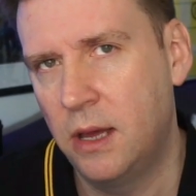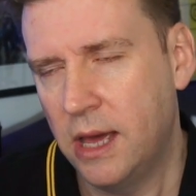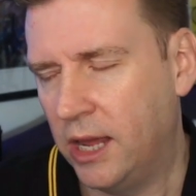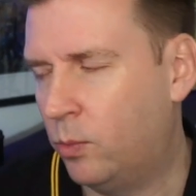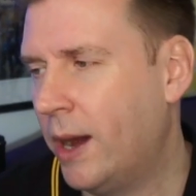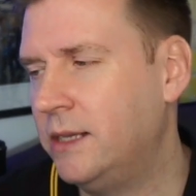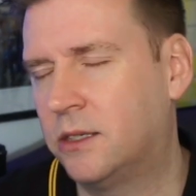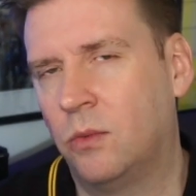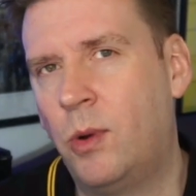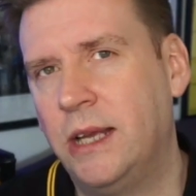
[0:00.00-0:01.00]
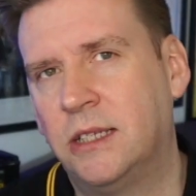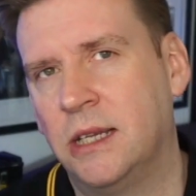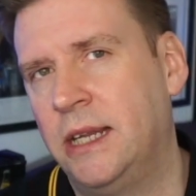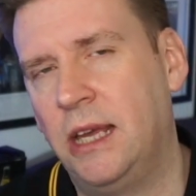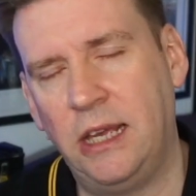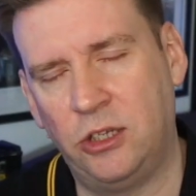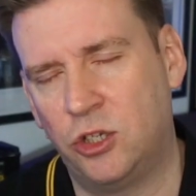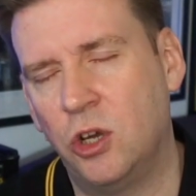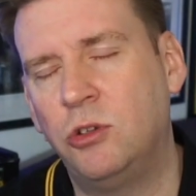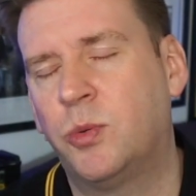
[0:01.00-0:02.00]
He waits and then he
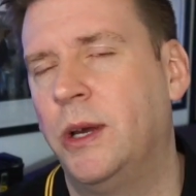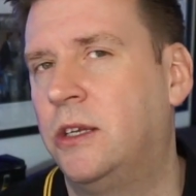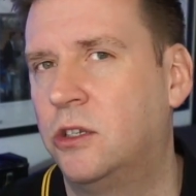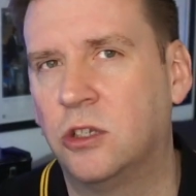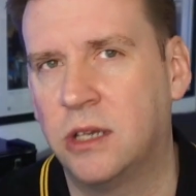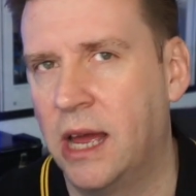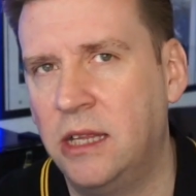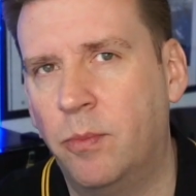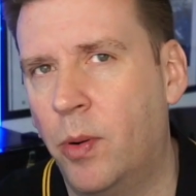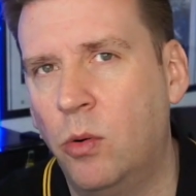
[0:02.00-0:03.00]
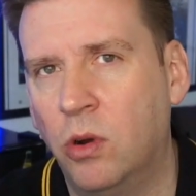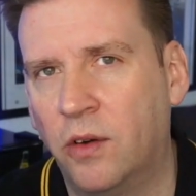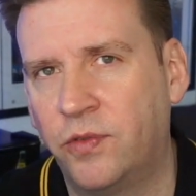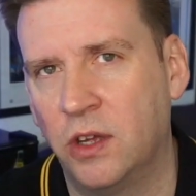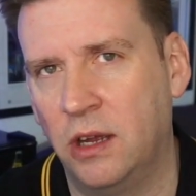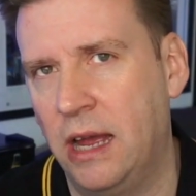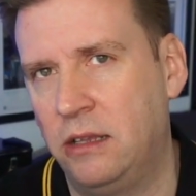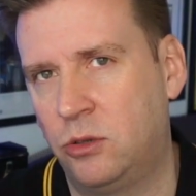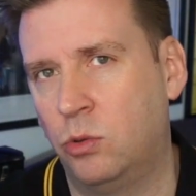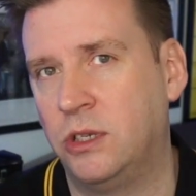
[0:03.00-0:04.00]
shoots where he could just lay the ball off
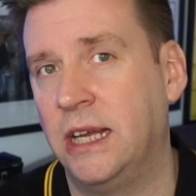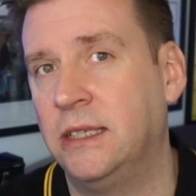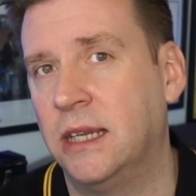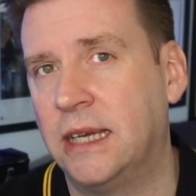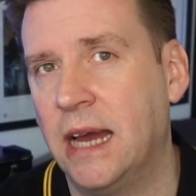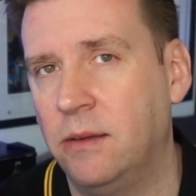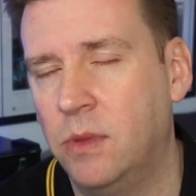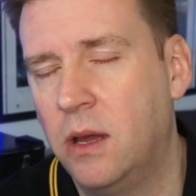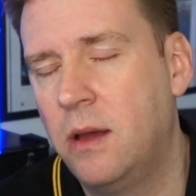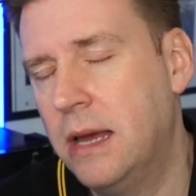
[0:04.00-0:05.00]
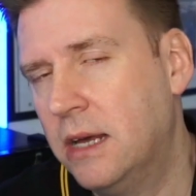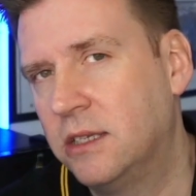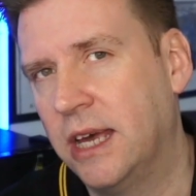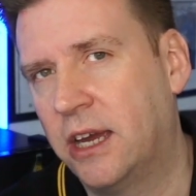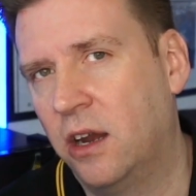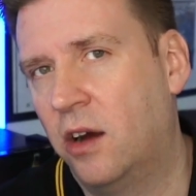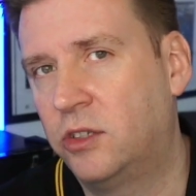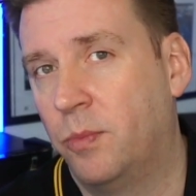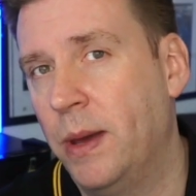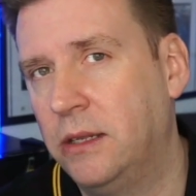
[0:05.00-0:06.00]
towards the end of the game. Second half
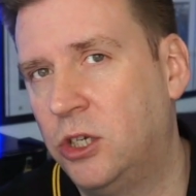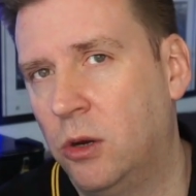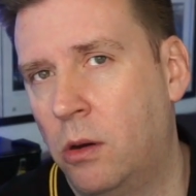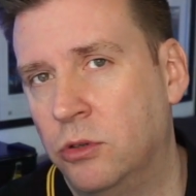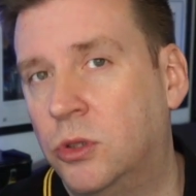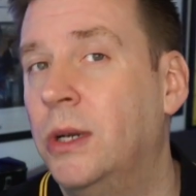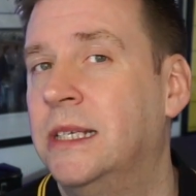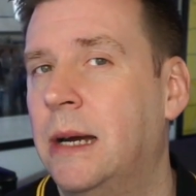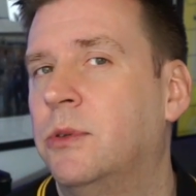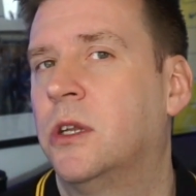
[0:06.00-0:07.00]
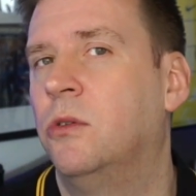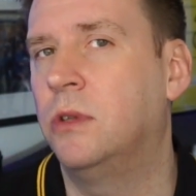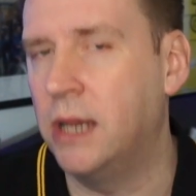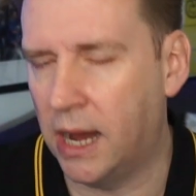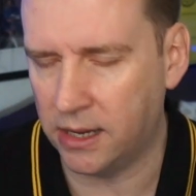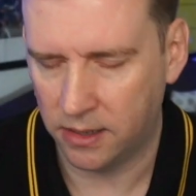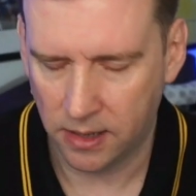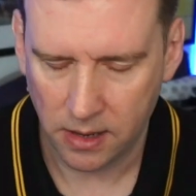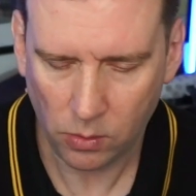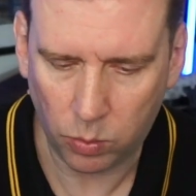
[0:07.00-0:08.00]
to Ben Chilwell, who's doing his absolute nut,
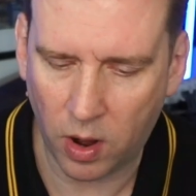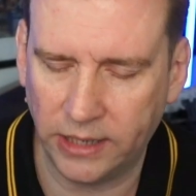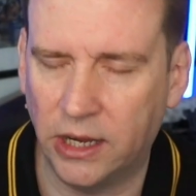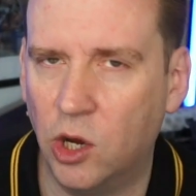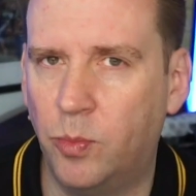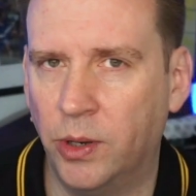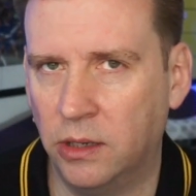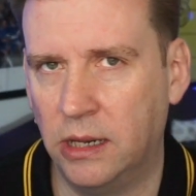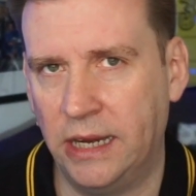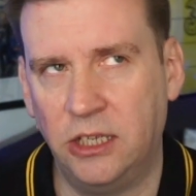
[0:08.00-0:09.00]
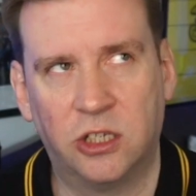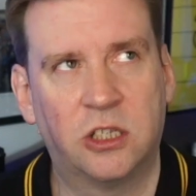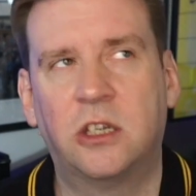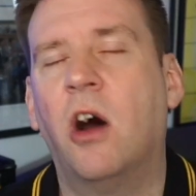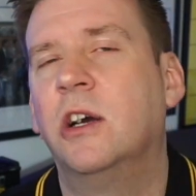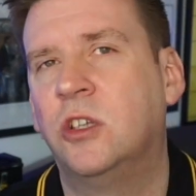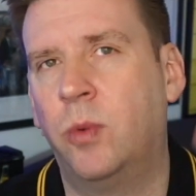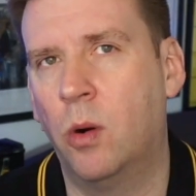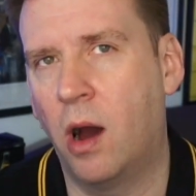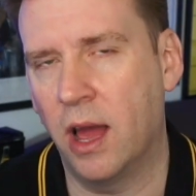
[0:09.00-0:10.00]
wide open, and he skies the
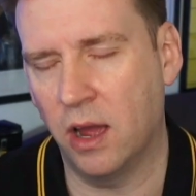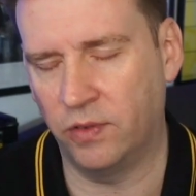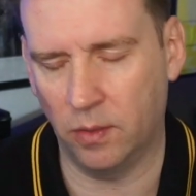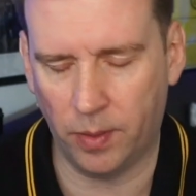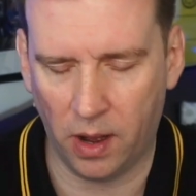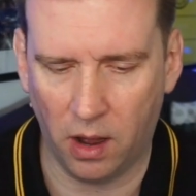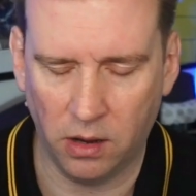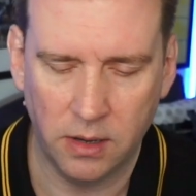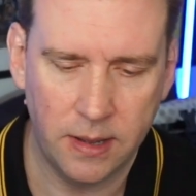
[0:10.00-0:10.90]
ball high over the bar.